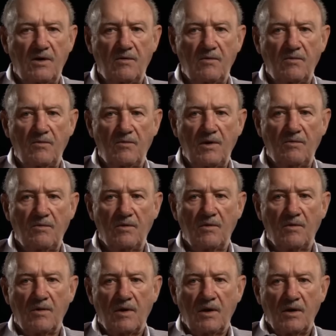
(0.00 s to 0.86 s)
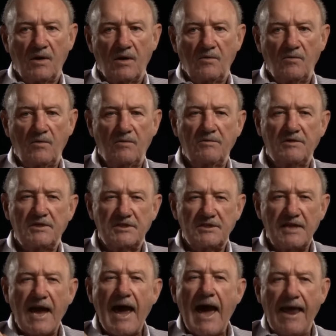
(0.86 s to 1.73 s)
The more successful he
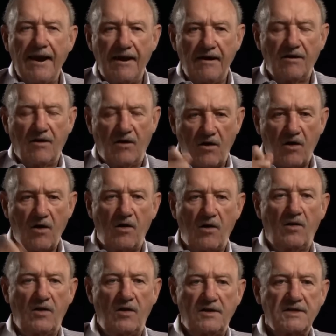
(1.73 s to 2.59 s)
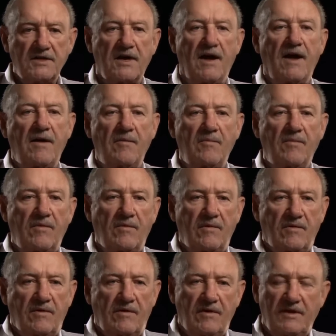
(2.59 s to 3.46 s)
became, the more distant he
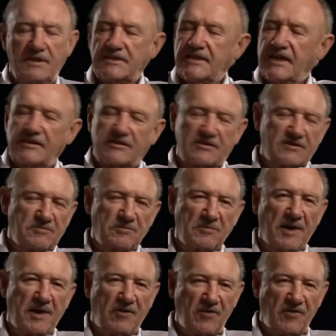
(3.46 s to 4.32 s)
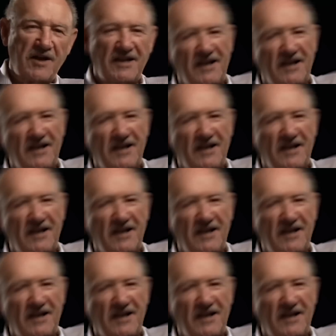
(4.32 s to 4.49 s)
grew from his family.